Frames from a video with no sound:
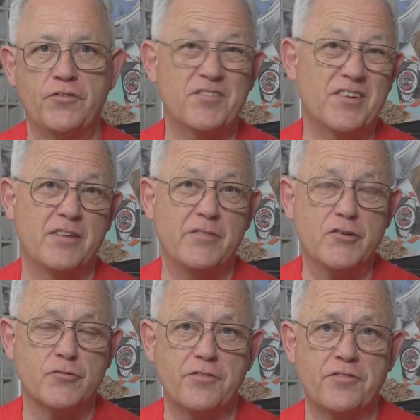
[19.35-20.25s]
It's kind of
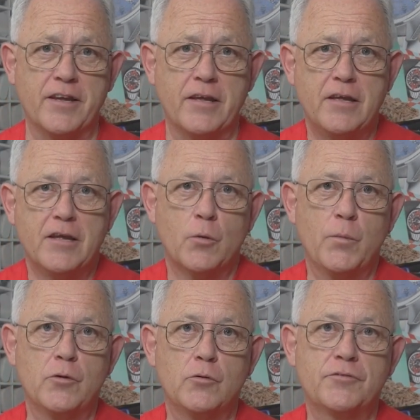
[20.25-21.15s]
interesting, and
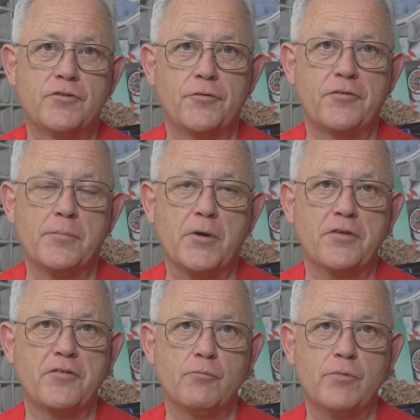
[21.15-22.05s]
we all toss it about
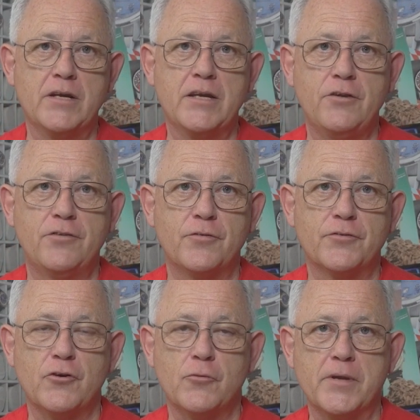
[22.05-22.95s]
as a really useful
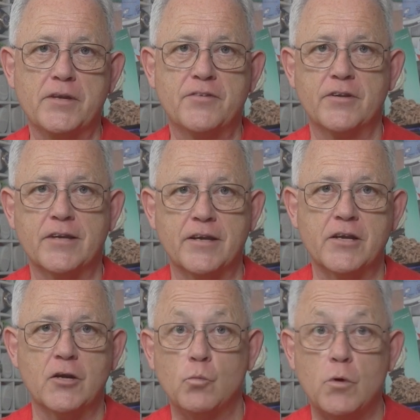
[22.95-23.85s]
topic to kind of
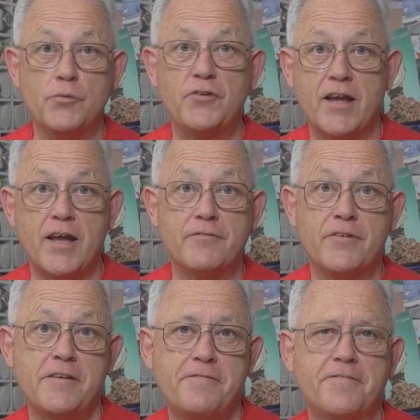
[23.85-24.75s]
go, what would you have
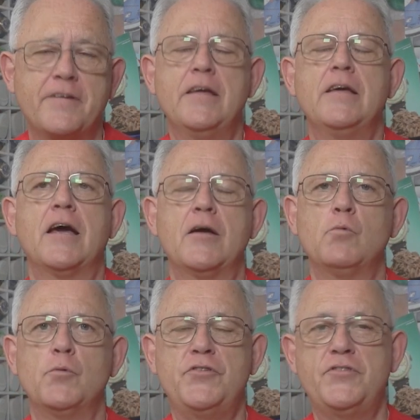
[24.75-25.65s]
if, and
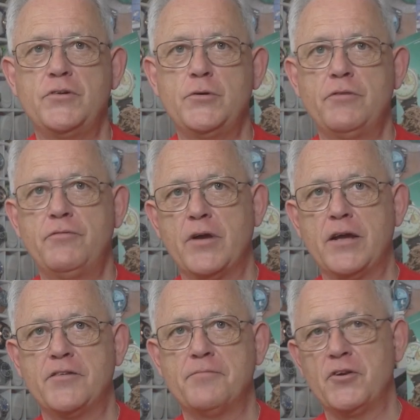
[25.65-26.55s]
what would you do if you
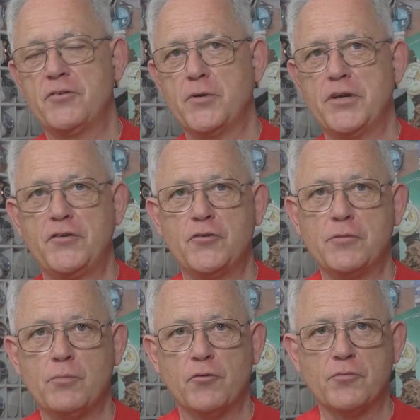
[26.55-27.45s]
had as much money as you
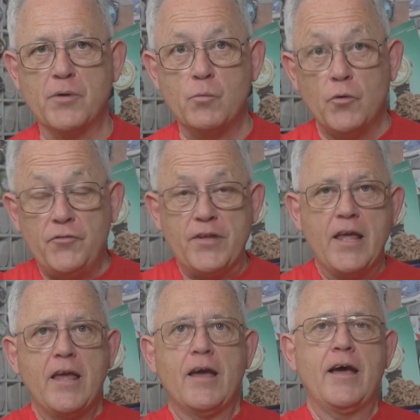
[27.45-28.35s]
could possibly want?
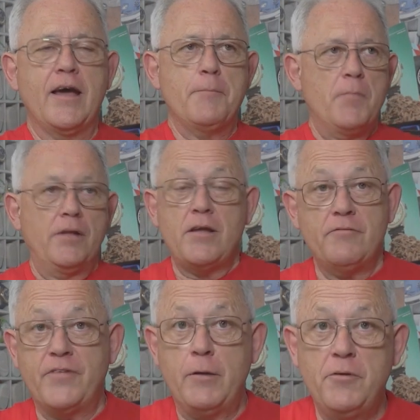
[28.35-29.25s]
And that
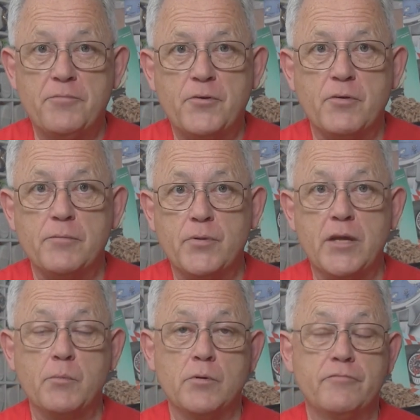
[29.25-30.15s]
varies between people.